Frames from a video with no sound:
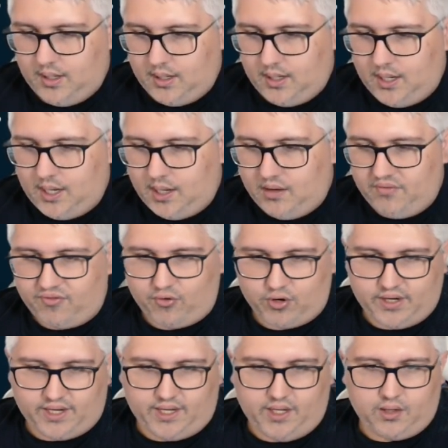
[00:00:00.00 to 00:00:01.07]
In for
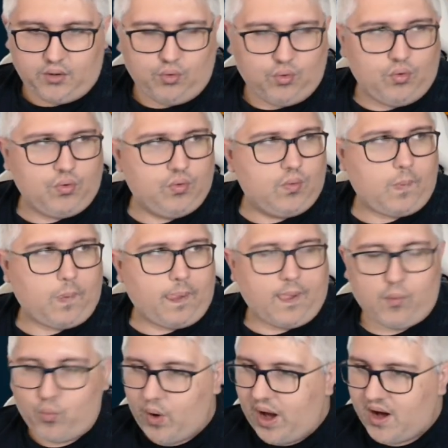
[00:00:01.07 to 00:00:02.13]
the kill.
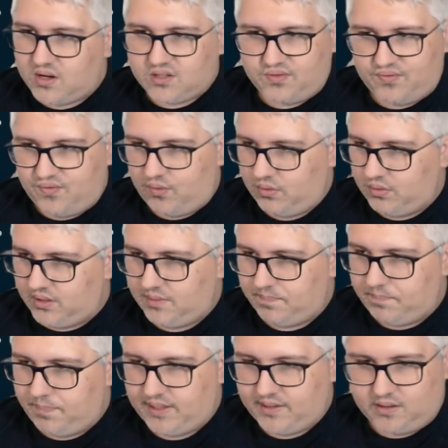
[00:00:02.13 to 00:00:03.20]
Rares from the
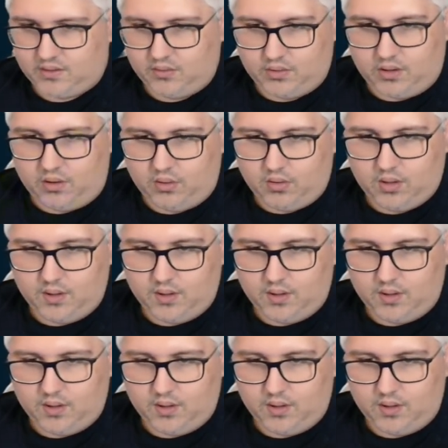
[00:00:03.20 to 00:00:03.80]
pentagonal.